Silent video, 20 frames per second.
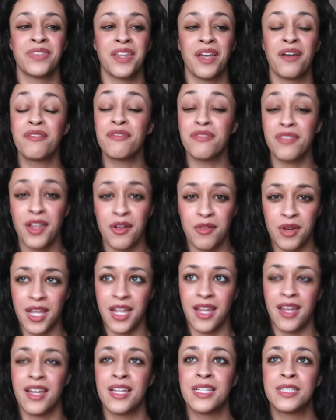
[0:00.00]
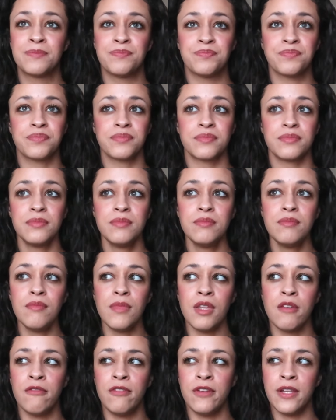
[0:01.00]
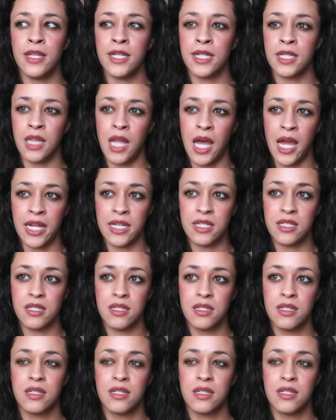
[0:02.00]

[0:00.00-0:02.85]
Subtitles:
Floating, feeling light,